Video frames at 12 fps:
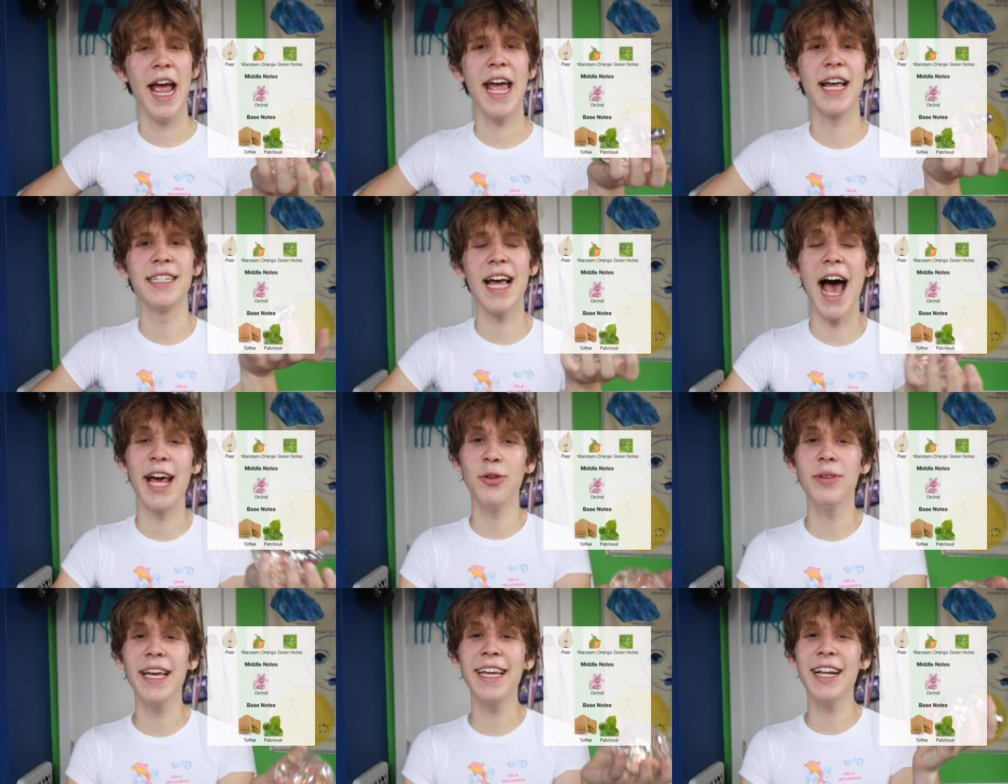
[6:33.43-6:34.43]
And I
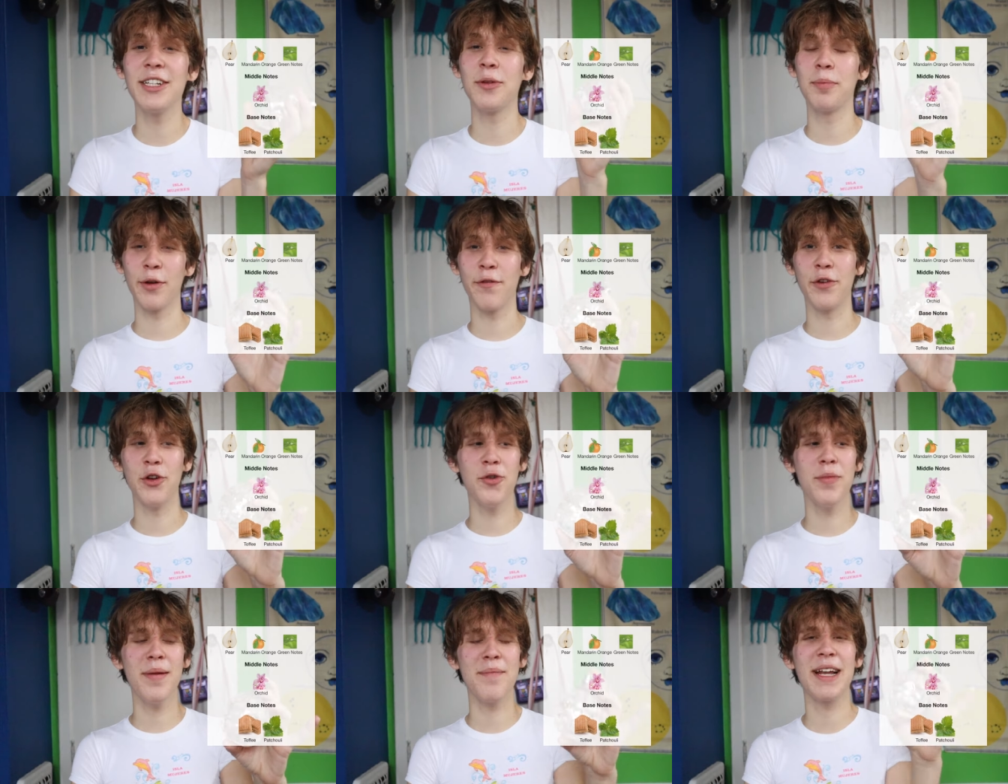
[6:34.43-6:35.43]
don't like it as a
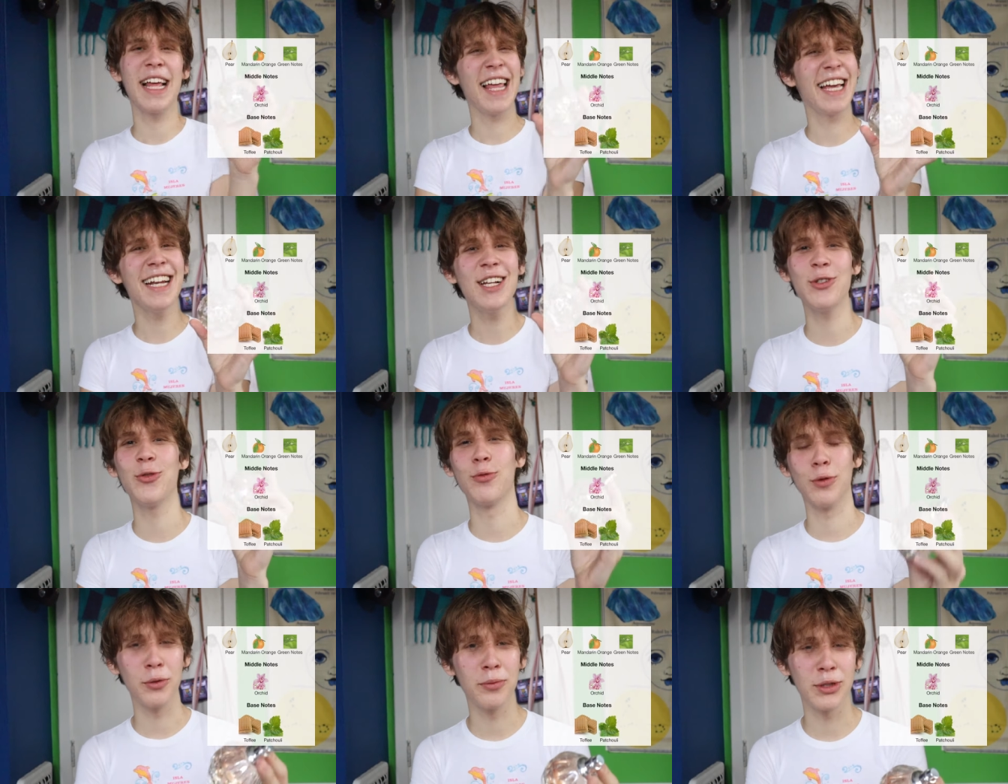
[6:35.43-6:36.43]
perfume, but I like it as a
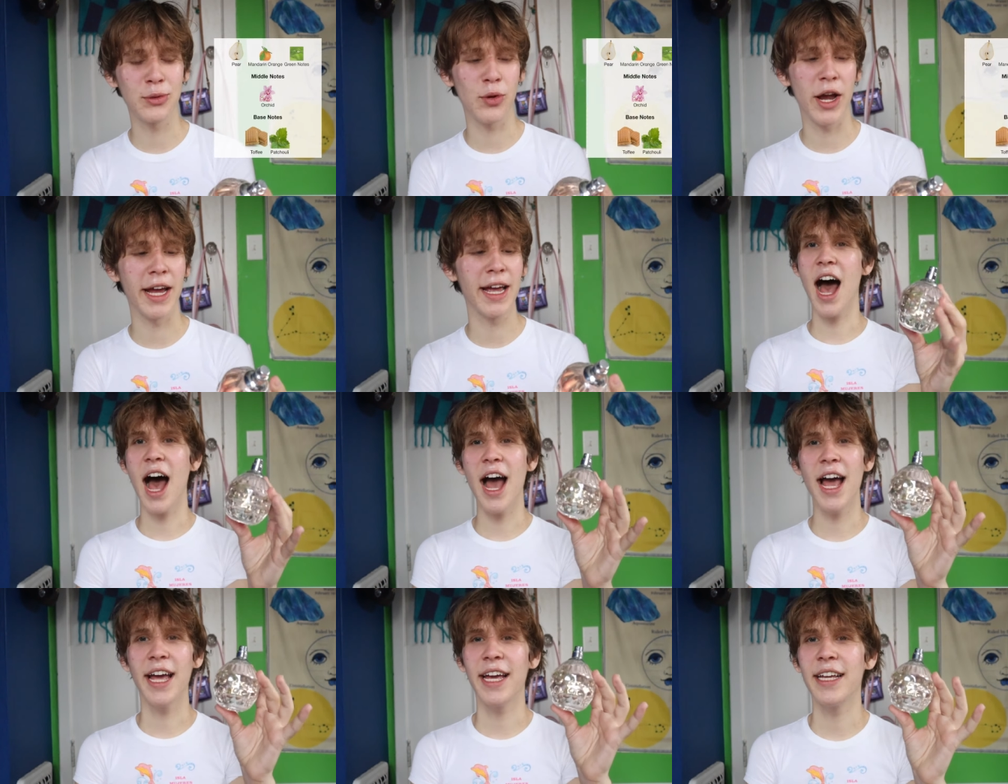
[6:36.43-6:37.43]
room spray.
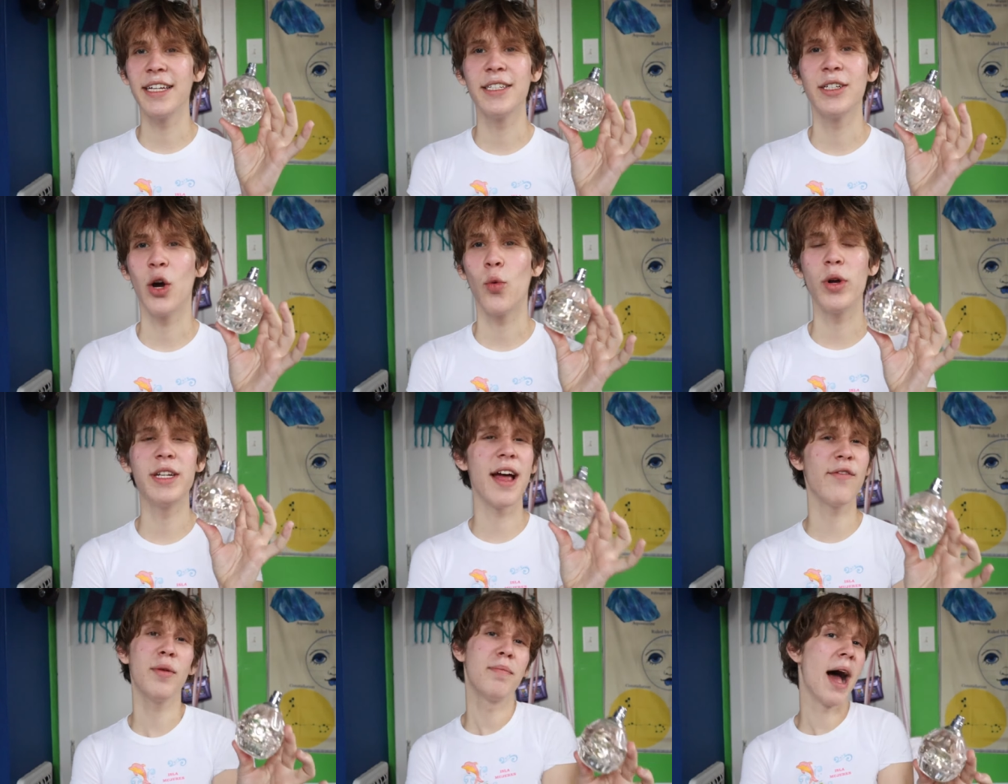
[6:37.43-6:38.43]
I would
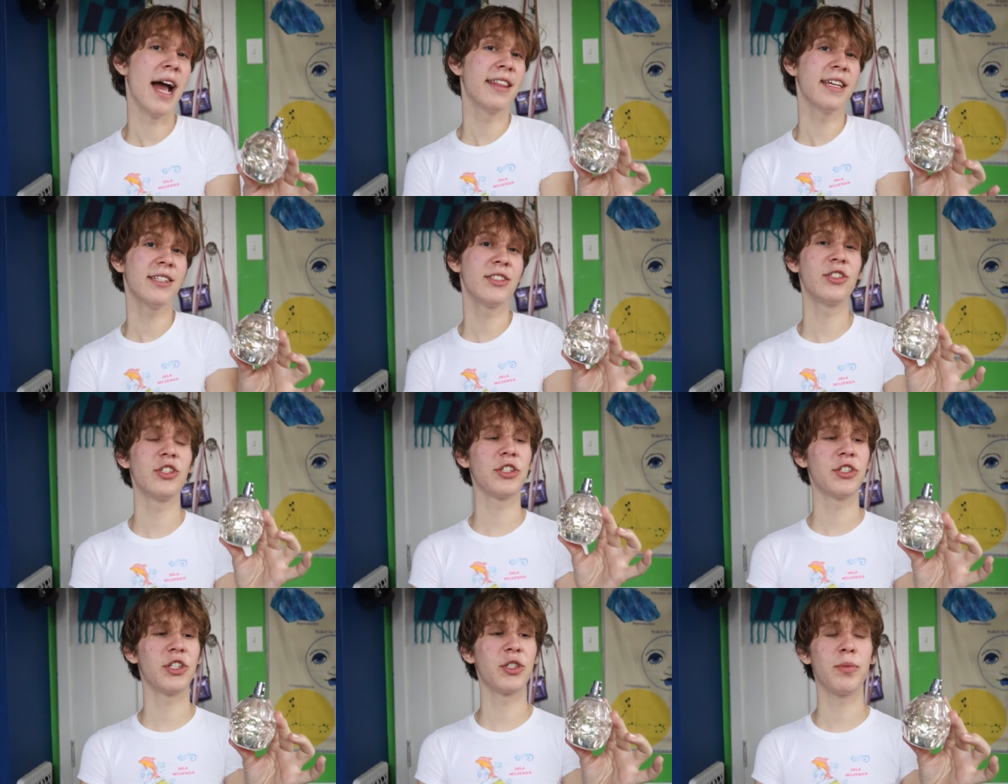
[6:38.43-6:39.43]
never buy this
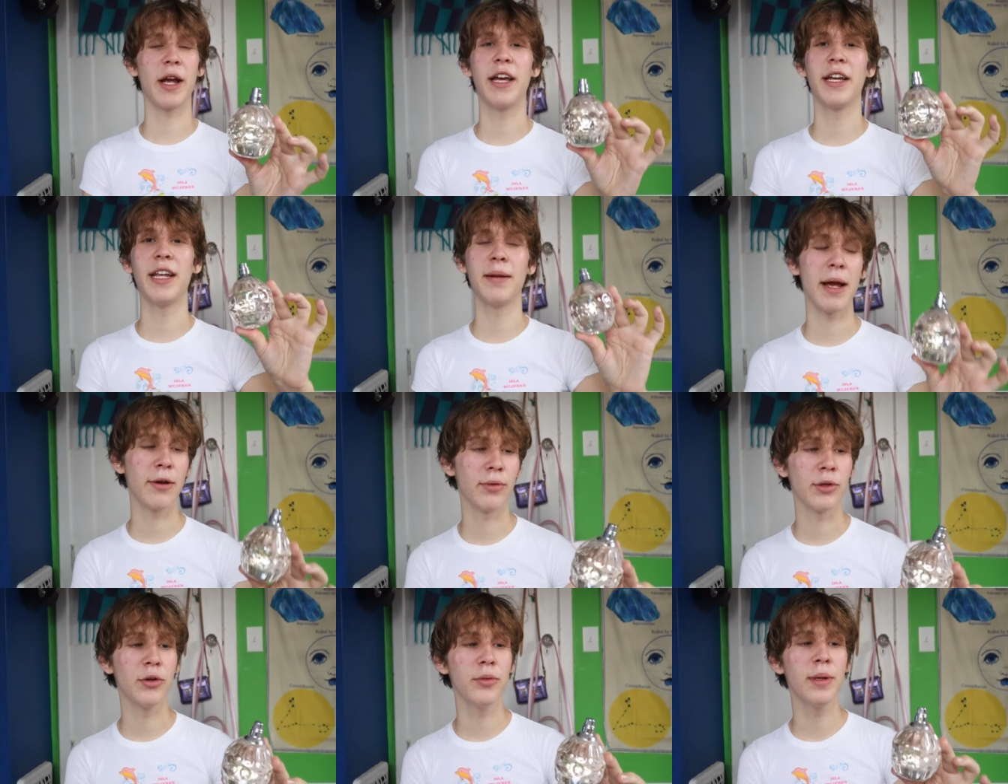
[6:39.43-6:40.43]
just to spray it in my
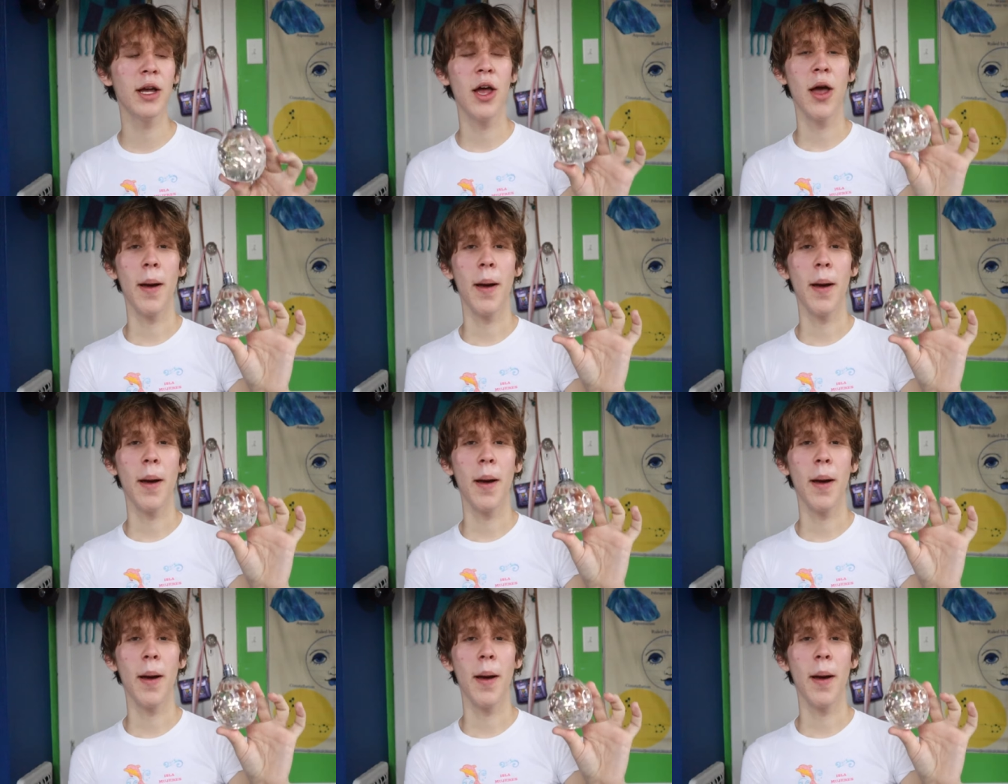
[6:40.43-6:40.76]
room,